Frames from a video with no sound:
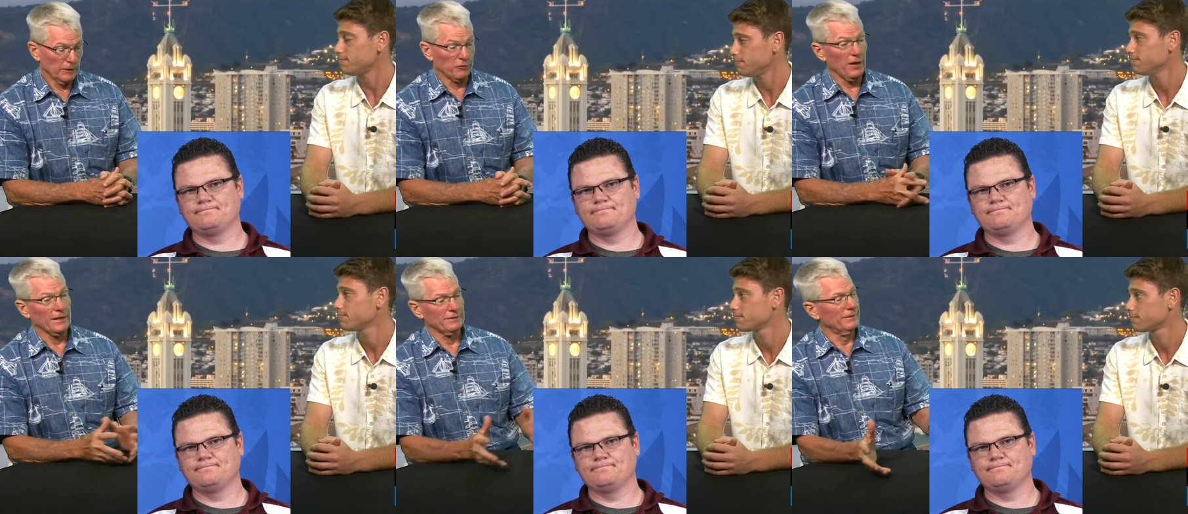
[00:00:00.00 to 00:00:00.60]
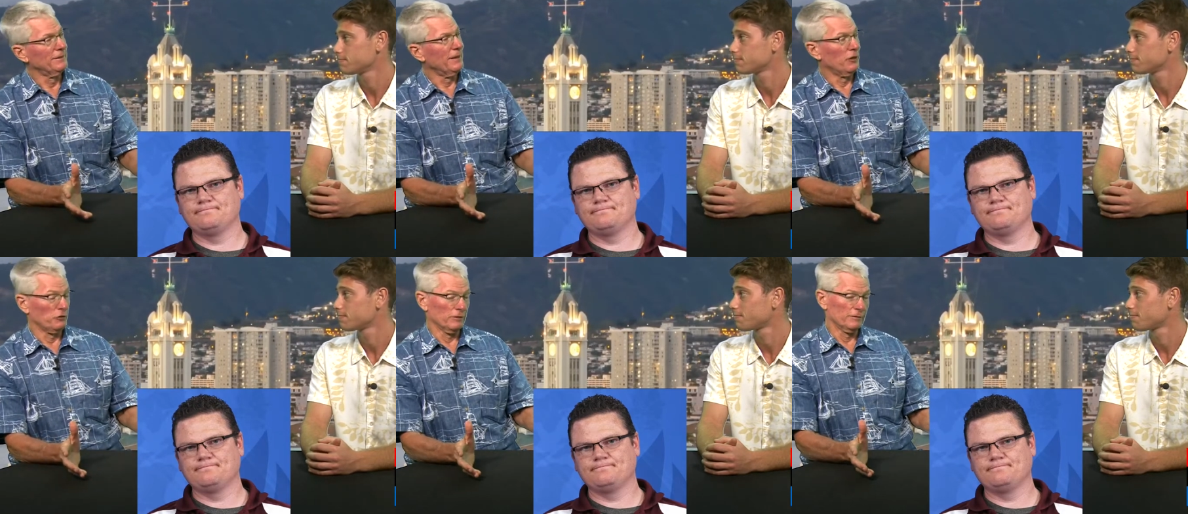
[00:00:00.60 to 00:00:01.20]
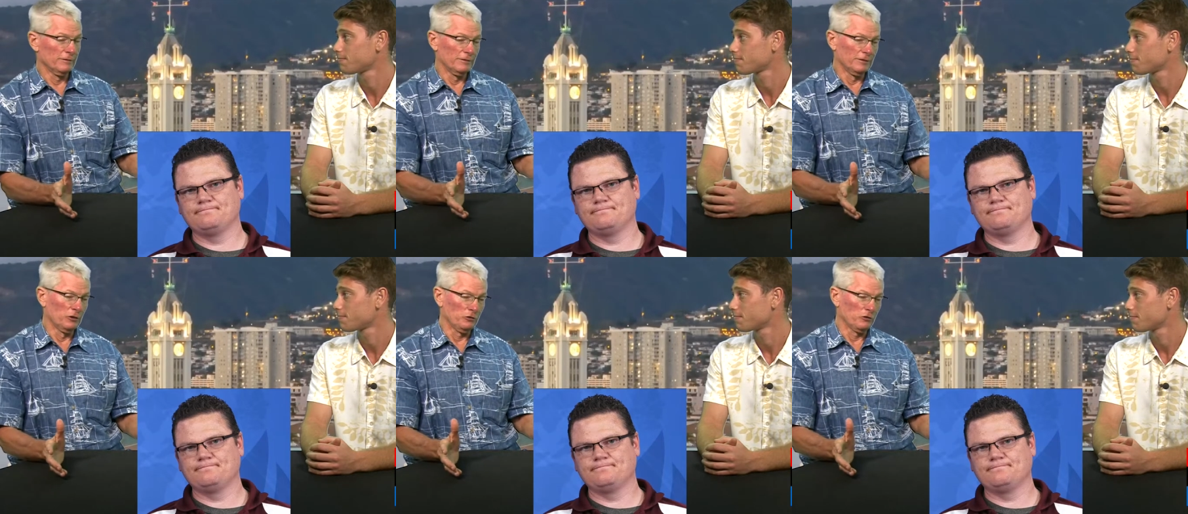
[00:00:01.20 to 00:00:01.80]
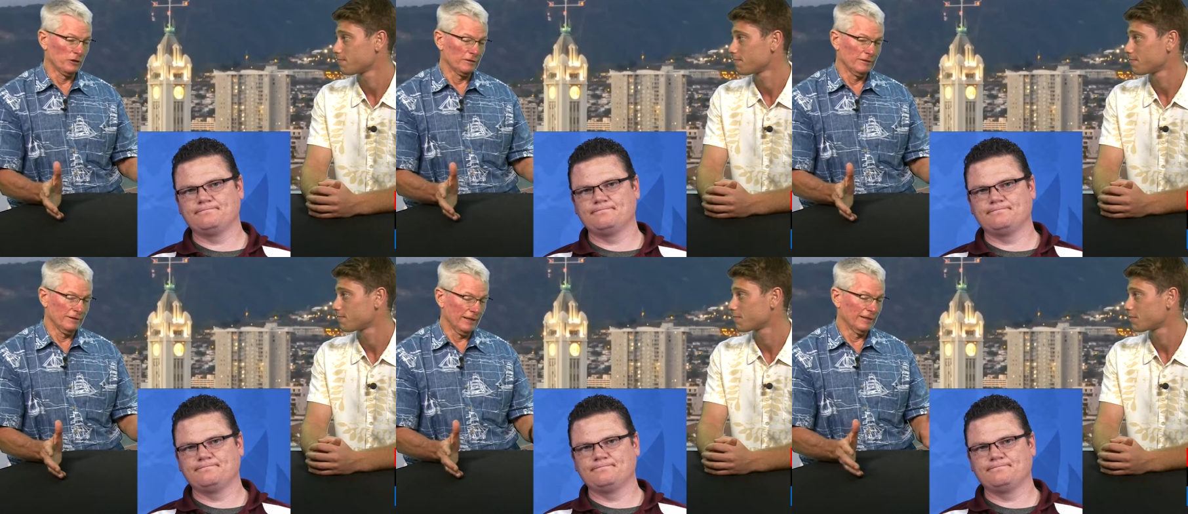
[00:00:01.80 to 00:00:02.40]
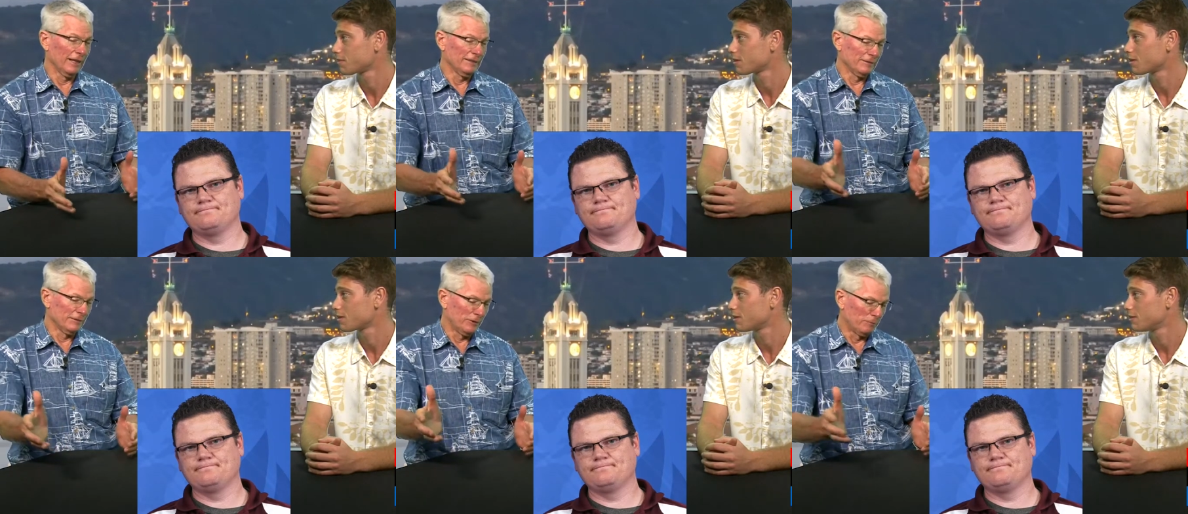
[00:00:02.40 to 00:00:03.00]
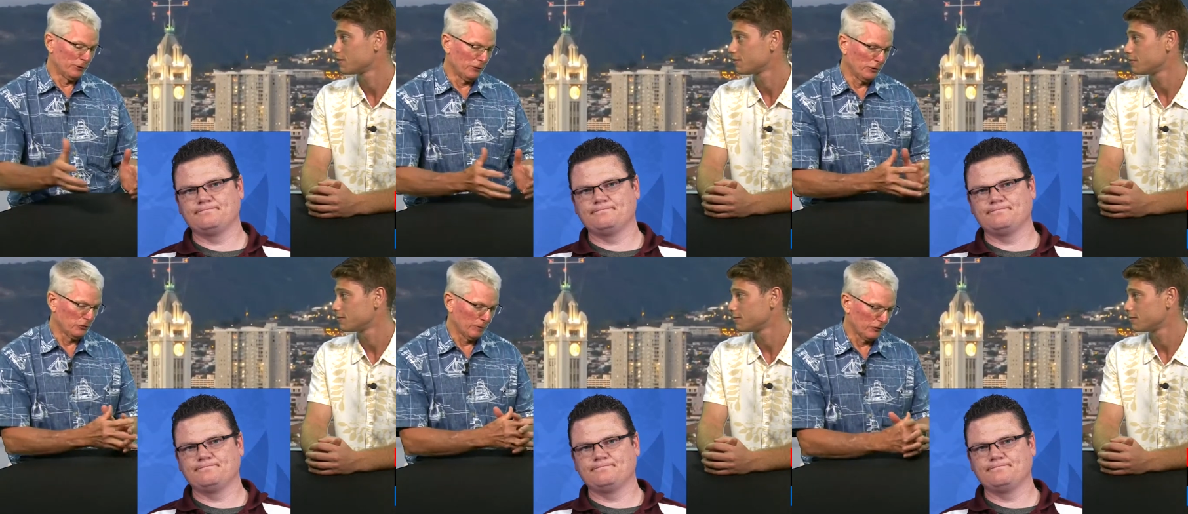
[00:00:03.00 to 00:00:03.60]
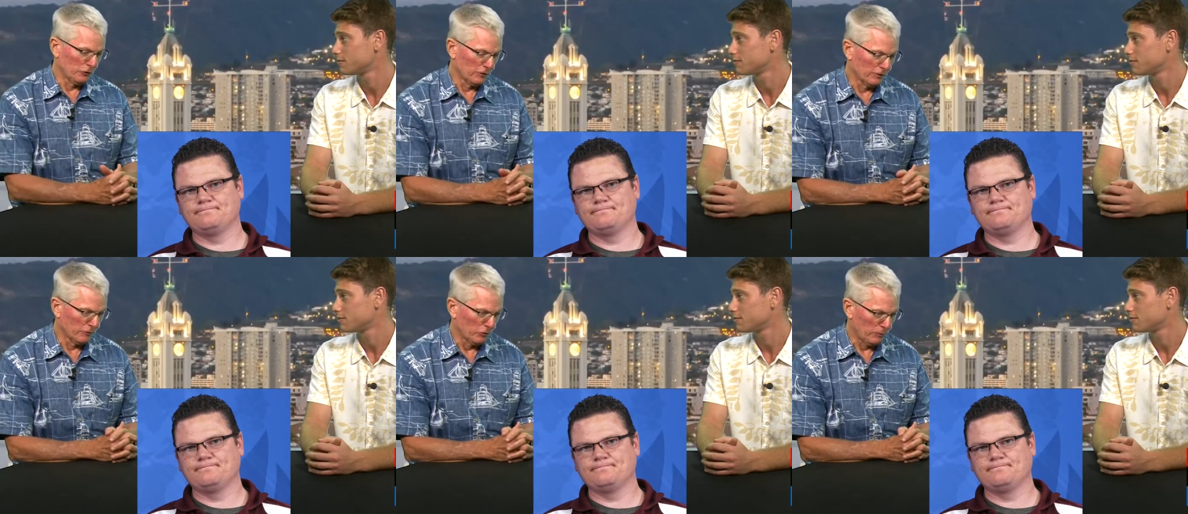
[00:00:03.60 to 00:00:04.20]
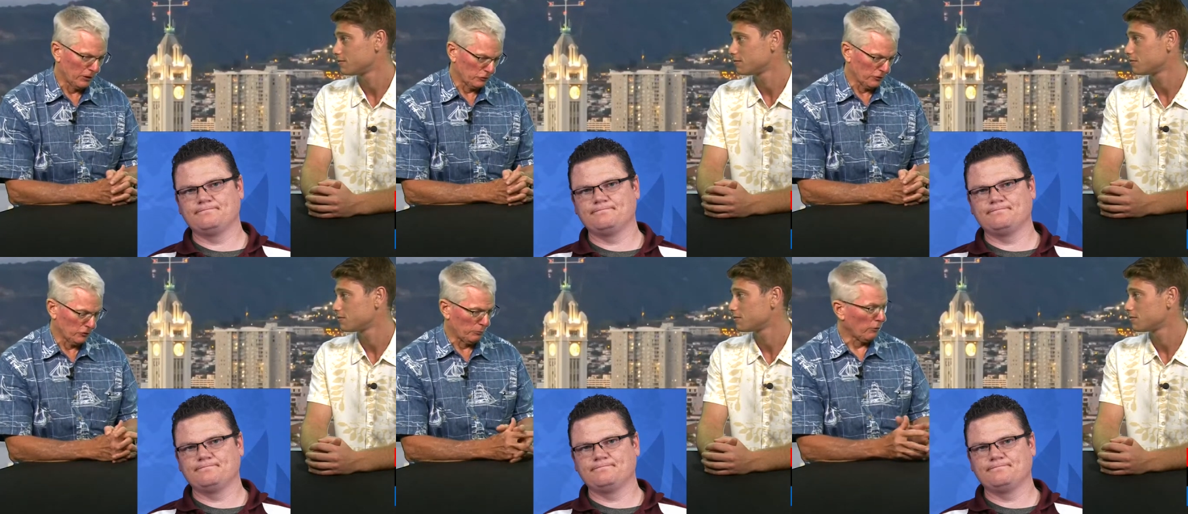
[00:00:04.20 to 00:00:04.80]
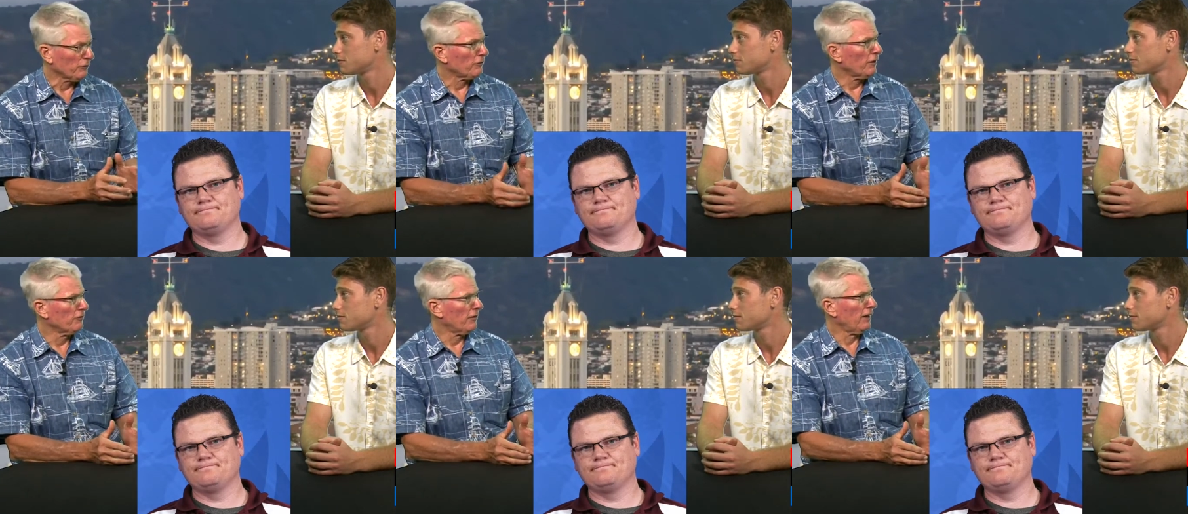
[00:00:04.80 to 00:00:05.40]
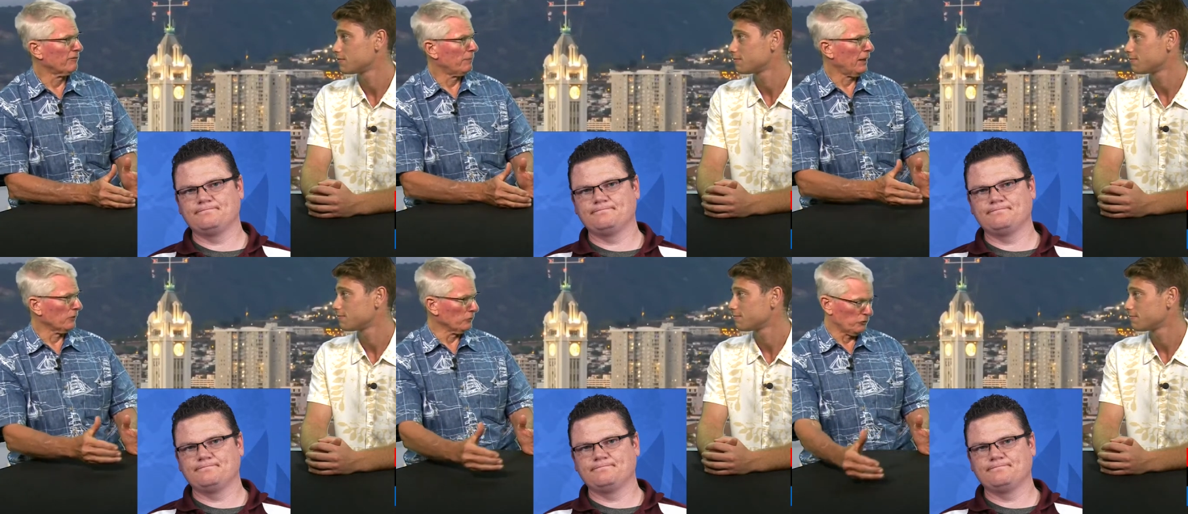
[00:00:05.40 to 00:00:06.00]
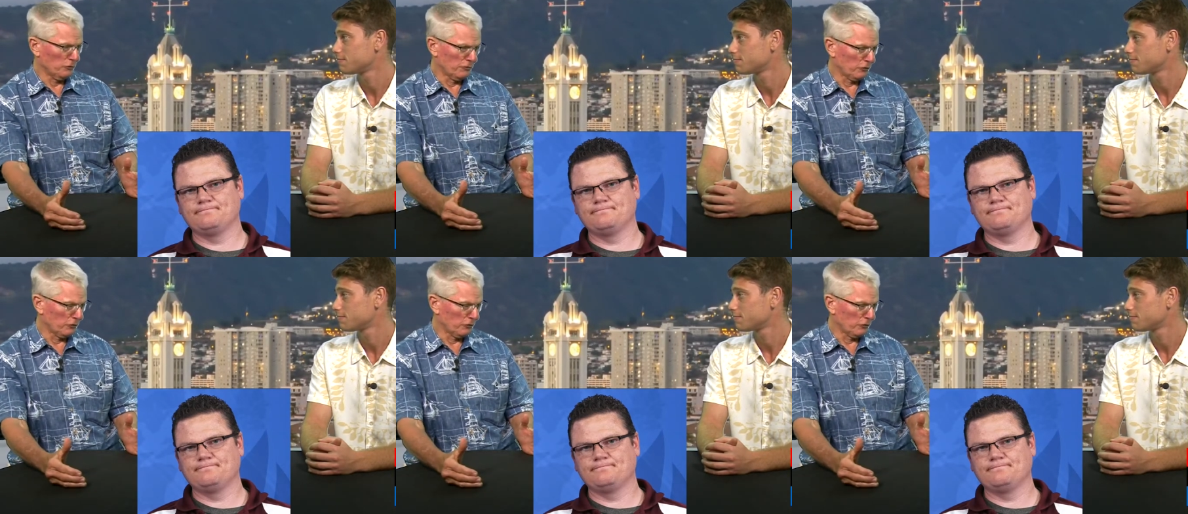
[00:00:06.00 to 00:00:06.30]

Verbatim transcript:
Speaker 1: In fact, As a, this is a, I, I'm curious about your response to this. zero point five five pounds, for